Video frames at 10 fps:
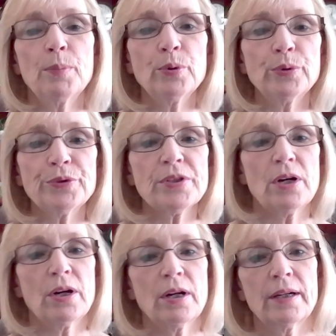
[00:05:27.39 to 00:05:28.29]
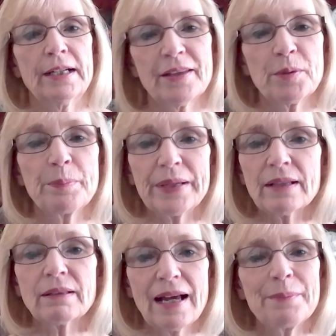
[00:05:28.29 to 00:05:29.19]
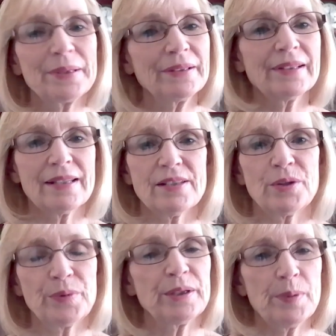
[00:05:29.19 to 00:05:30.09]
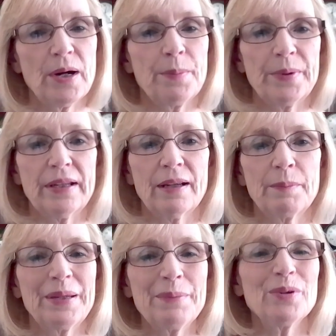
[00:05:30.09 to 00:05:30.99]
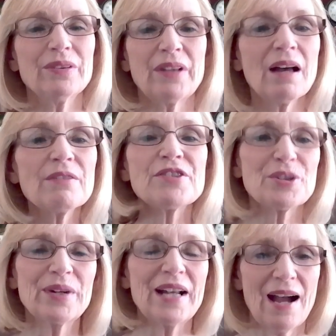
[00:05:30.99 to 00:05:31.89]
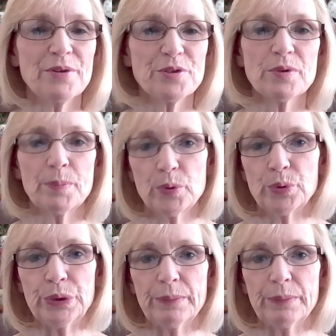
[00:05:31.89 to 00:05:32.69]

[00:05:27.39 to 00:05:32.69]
Pools they're big liabilities on rental property, and people love to rent a house with a pool.